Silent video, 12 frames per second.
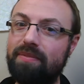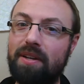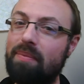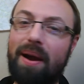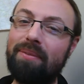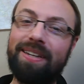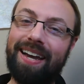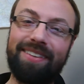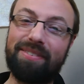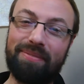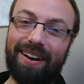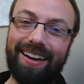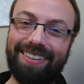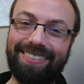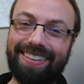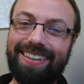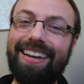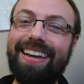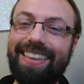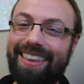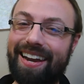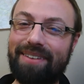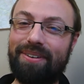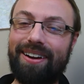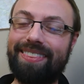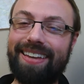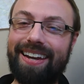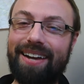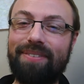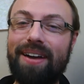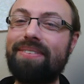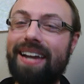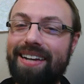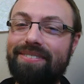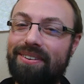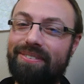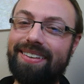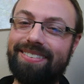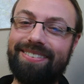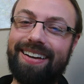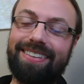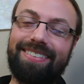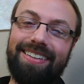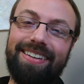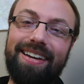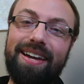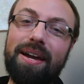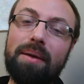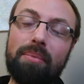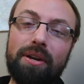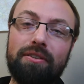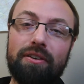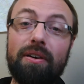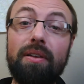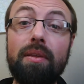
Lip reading: You're probably not surprised that I brought that up. I'm kind of a resurrection preacher.